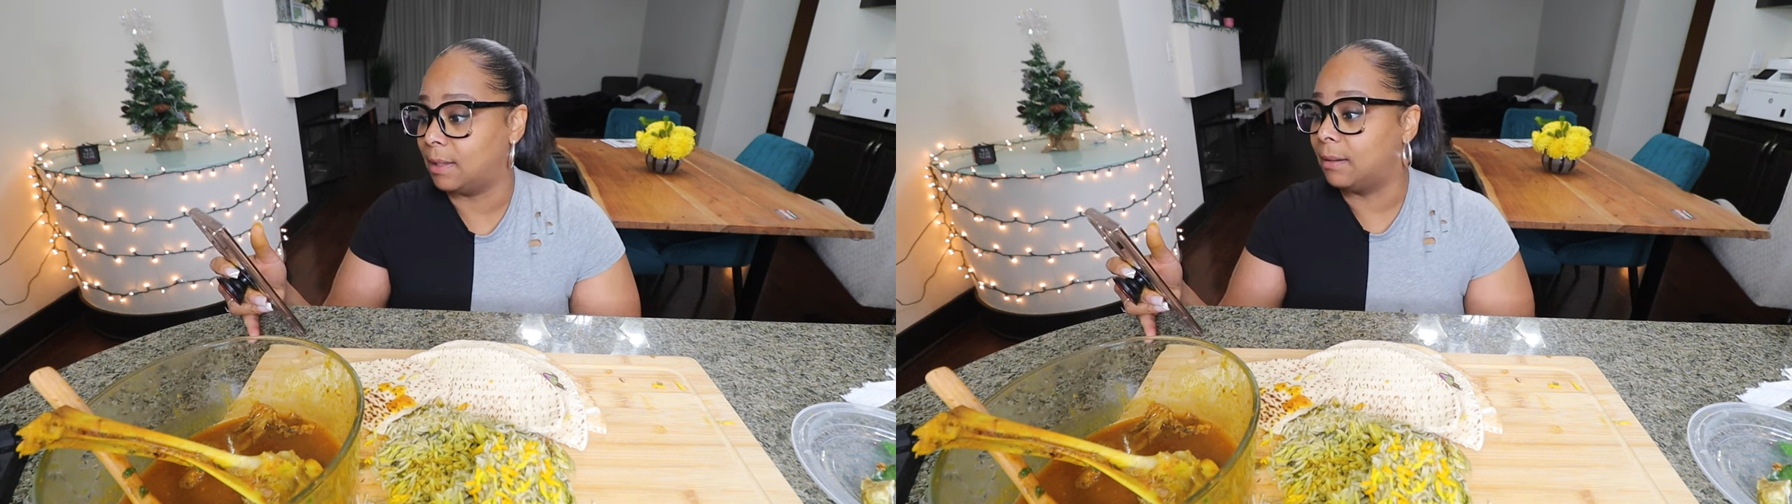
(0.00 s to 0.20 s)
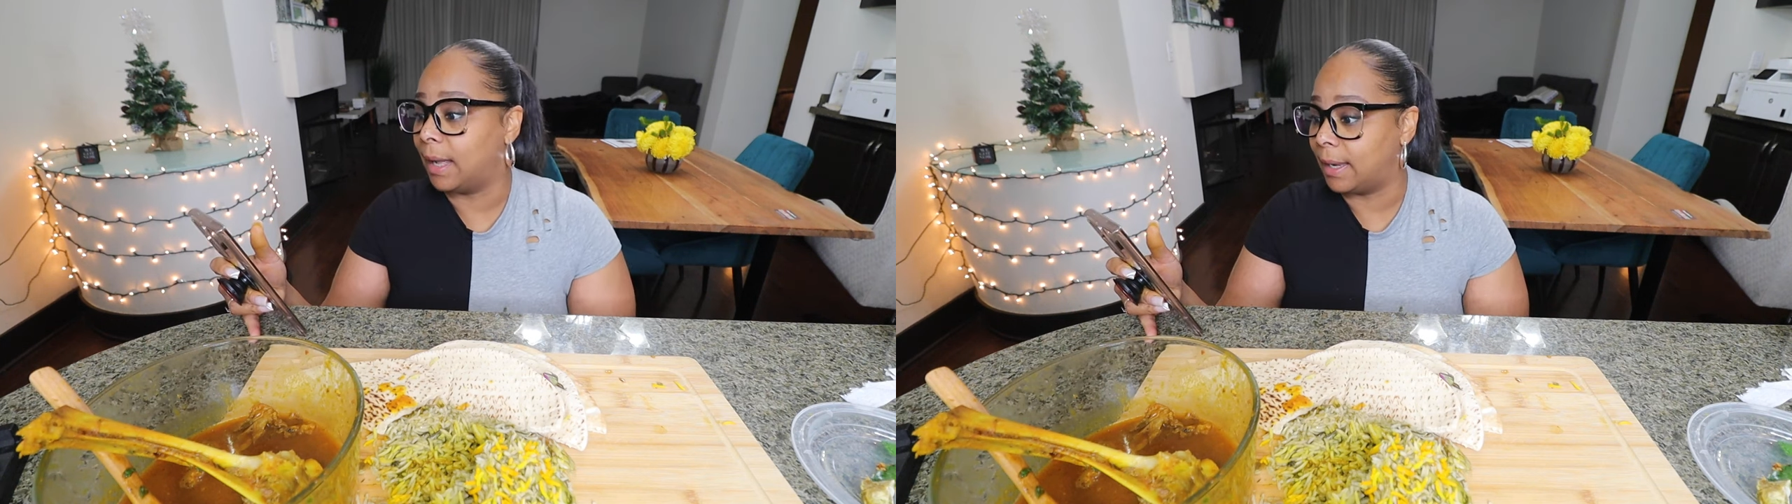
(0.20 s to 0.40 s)

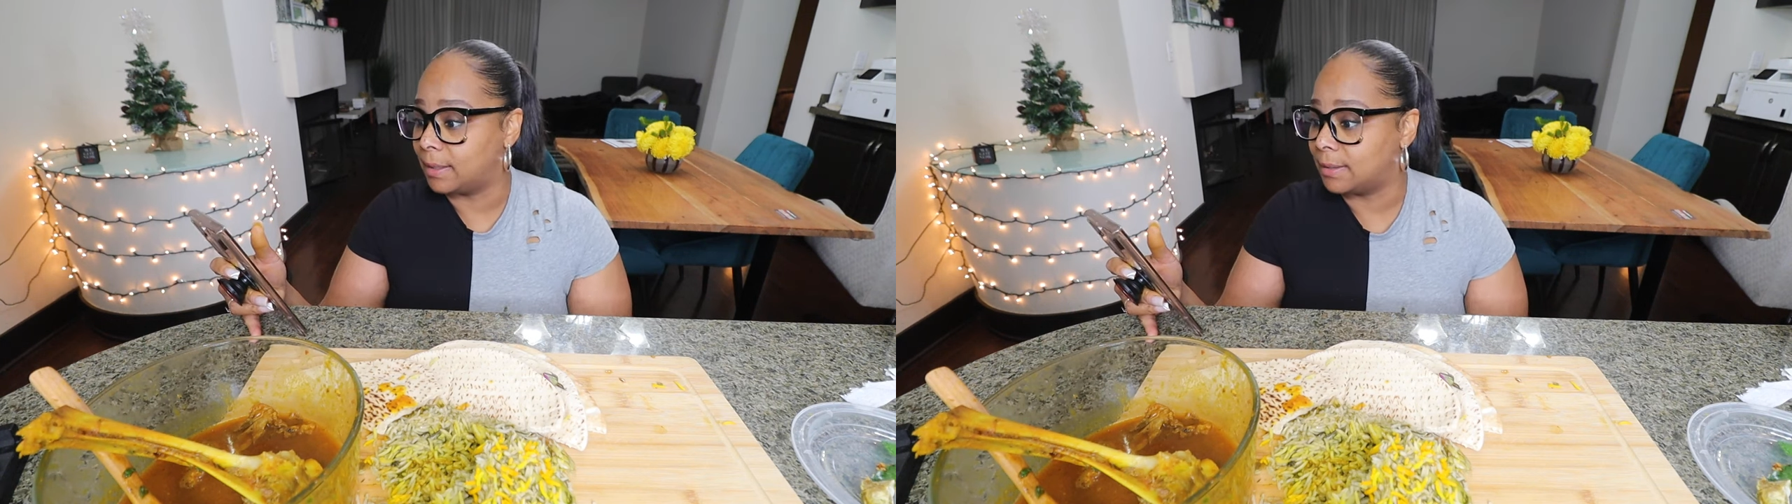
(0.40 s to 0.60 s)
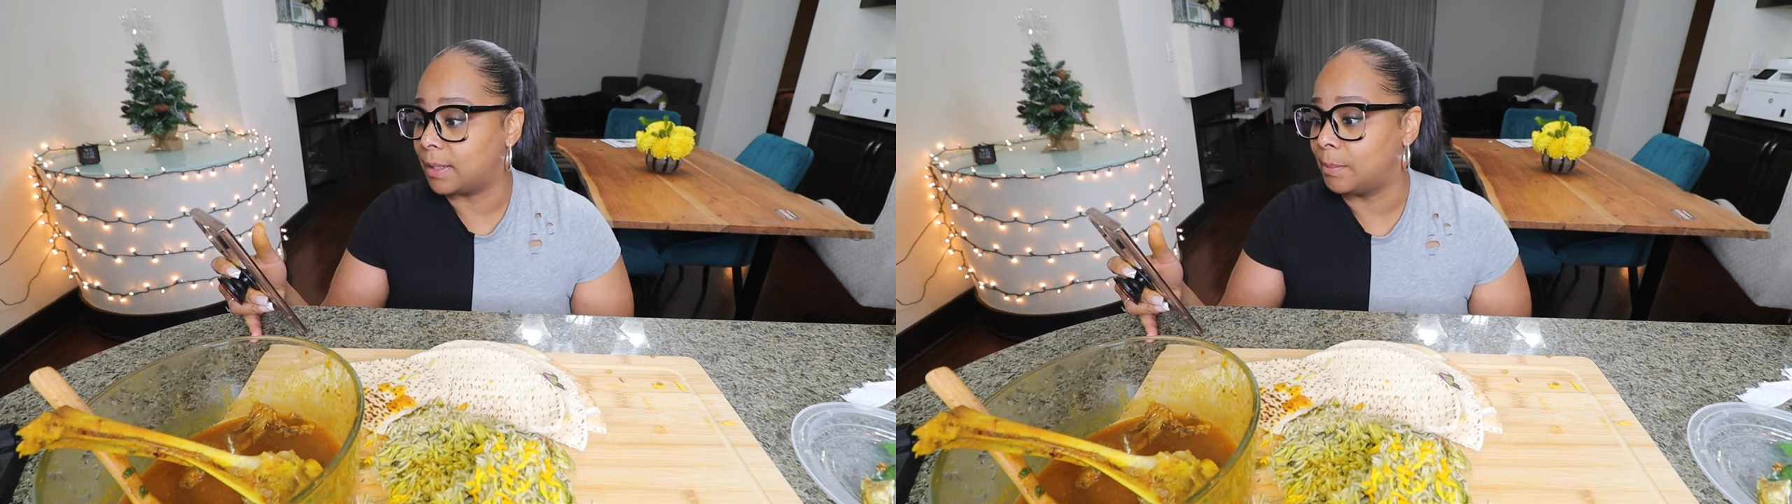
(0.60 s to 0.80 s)

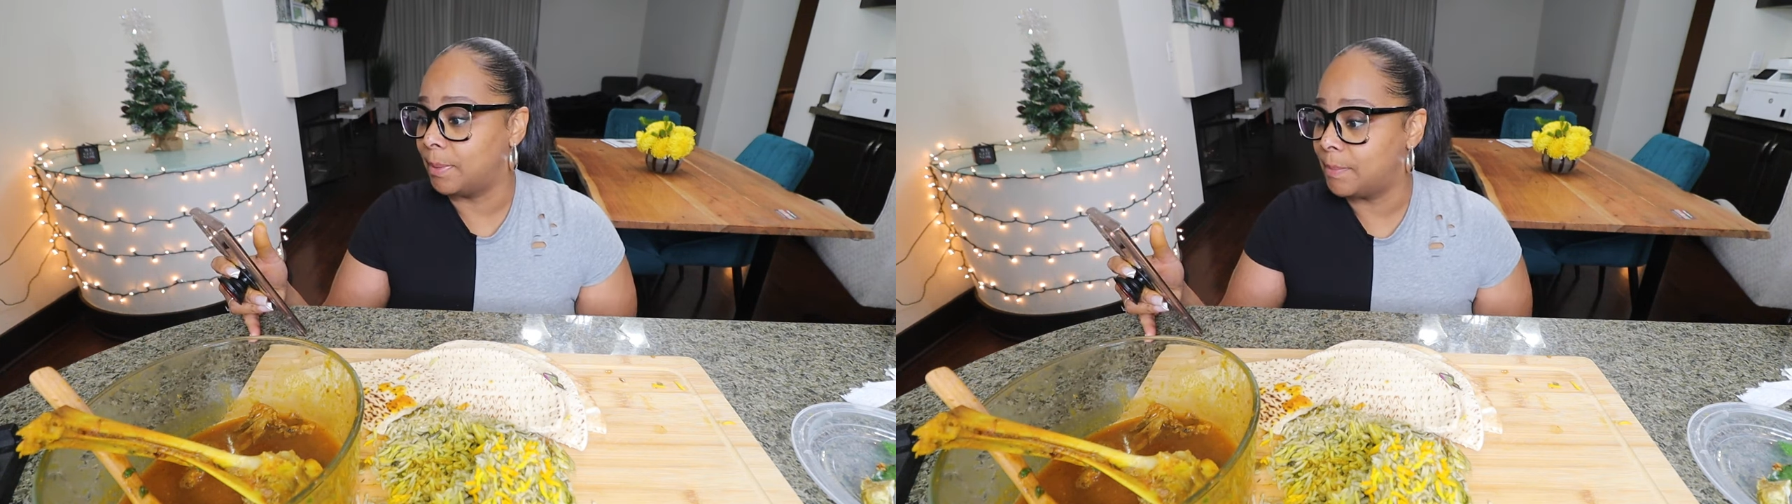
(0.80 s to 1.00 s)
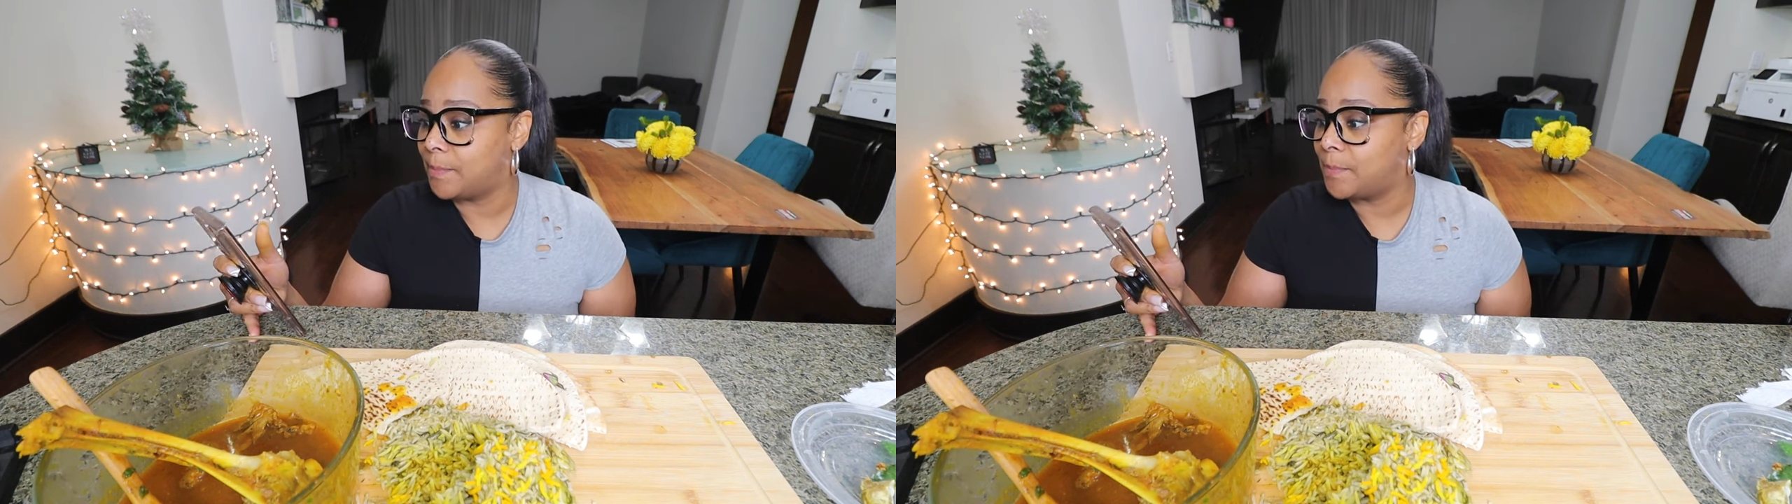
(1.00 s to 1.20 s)
Okay, dope.